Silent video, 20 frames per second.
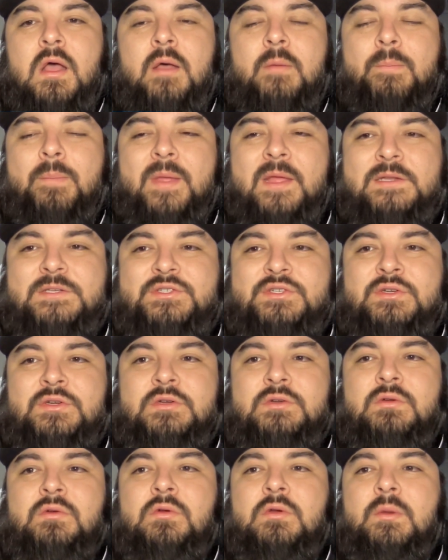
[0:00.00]
a
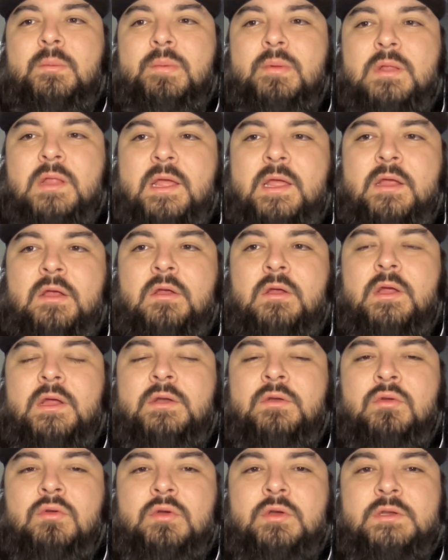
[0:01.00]
pitcher or a player
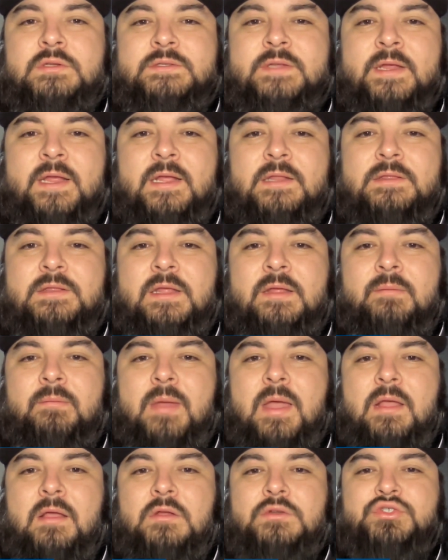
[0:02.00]
in order to get them
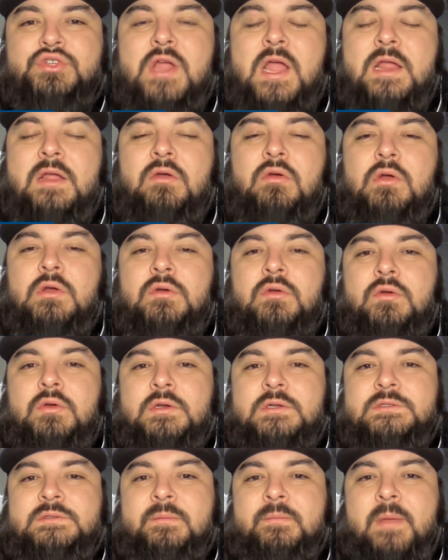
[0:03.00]
back on track or in
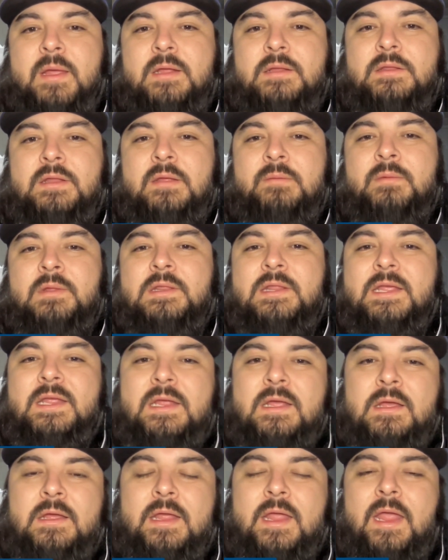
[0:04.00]
order to make them
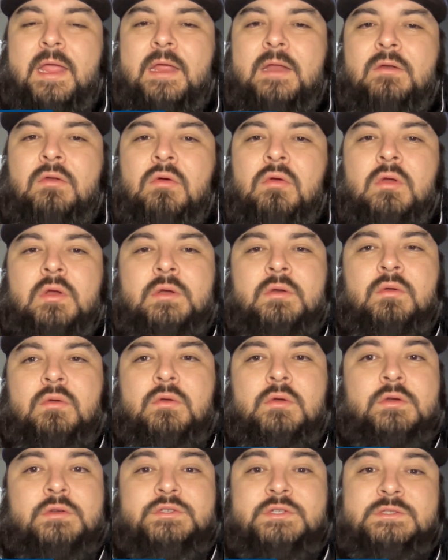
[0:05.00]
elite again or in
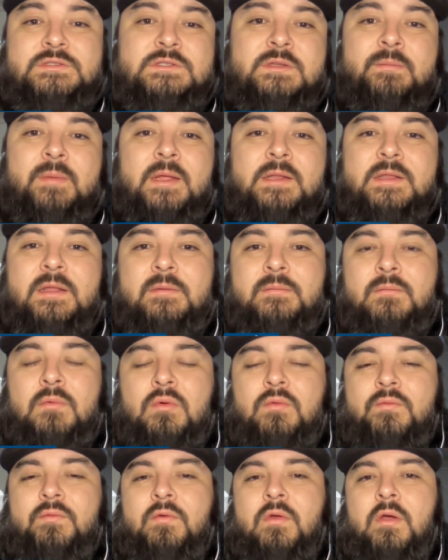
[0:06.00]
order just to make them
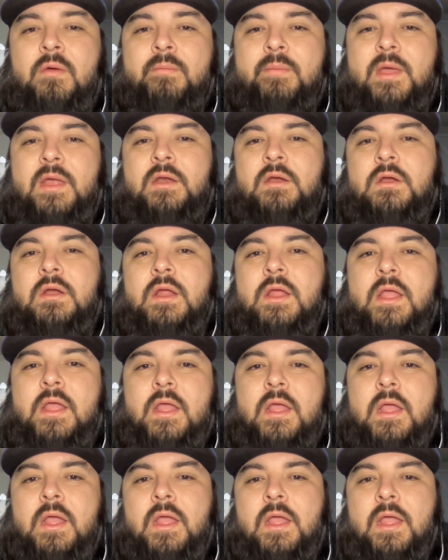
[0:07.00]
overall better.
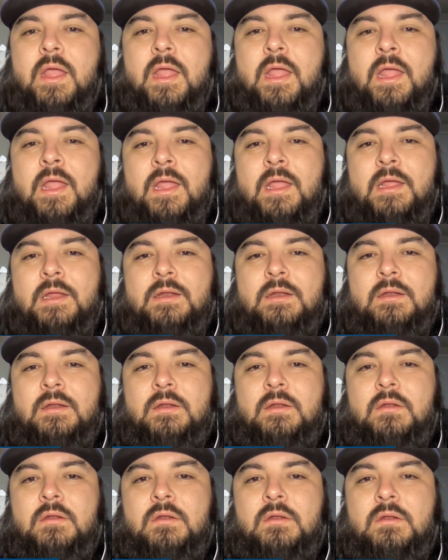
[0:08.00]

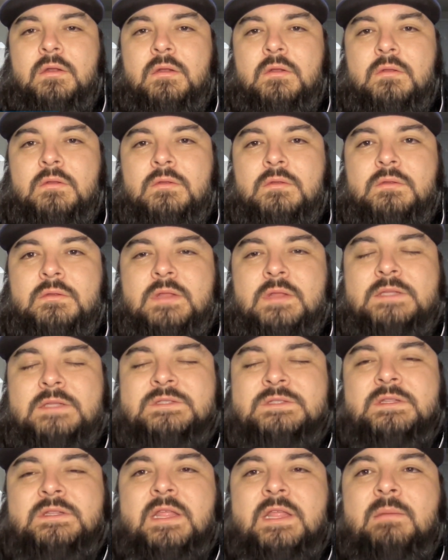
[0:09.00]
And
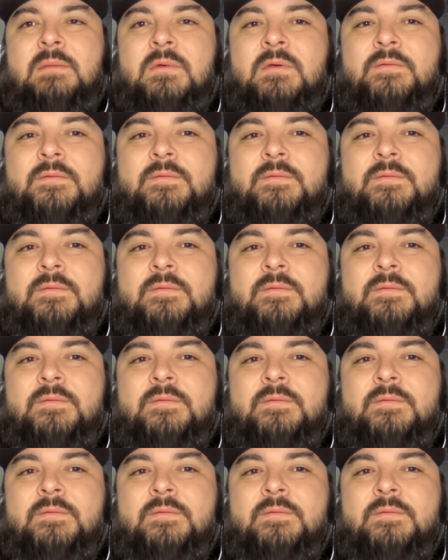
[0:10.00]
that's the theme